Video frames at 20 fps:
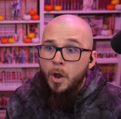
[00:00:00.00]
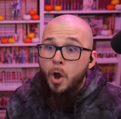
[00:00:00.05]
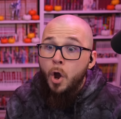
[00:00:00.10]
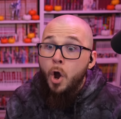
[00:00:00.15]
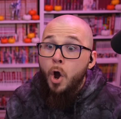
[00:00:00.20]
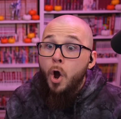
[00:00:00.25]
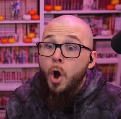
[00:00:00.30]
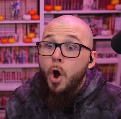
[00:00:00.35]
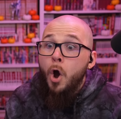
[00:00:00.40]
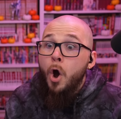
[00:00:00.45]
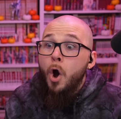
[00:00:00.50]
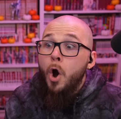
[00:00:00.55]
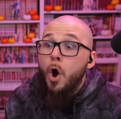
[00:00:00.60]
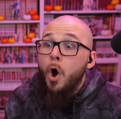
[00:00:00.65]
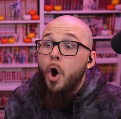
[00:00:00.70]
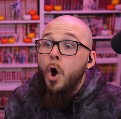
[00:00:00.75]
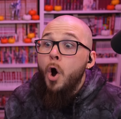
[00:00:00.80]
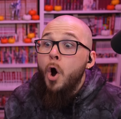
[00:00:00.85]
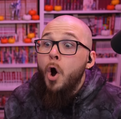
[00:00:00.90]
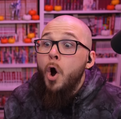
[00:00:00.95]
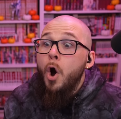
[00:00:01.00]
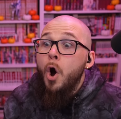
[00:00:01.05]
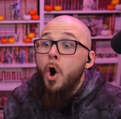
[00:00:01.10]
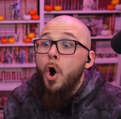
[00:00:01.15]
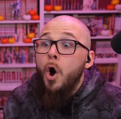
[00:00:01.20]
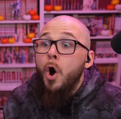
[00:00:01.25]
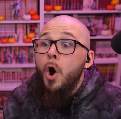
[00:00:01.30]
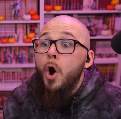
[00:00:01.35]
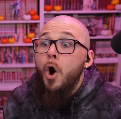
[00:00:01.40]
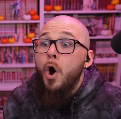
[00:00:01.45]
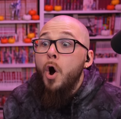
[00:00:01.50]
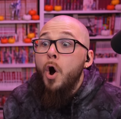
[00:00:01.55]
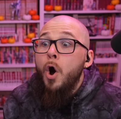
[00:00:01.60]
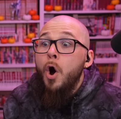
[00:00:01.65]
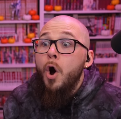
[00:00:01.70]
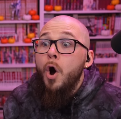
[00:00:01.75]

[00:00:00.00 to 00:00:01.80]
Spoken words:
Nothing is said.